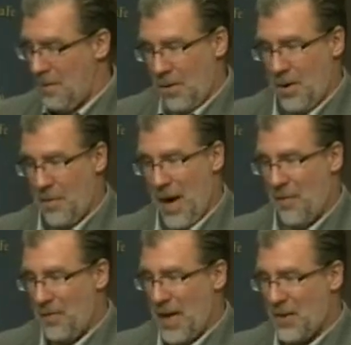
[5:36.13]

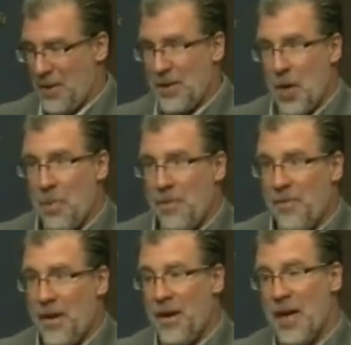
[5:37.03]
mouth next to this open
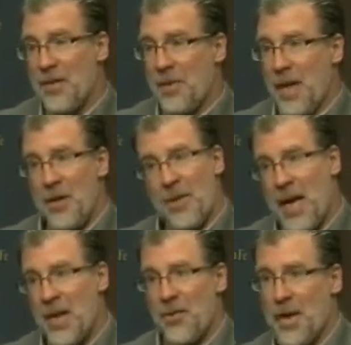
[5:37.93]
fire hydrant and you
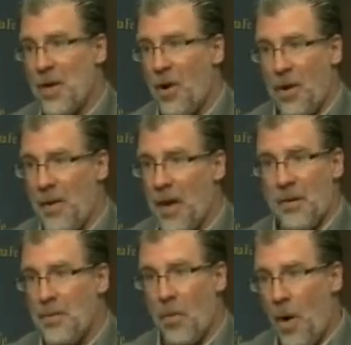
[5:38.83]
can't drink all that
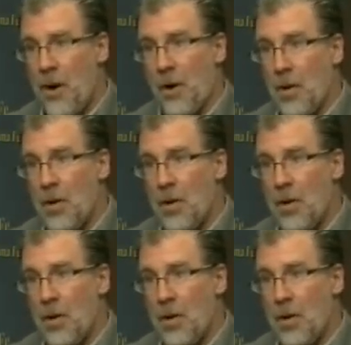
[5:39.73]
water.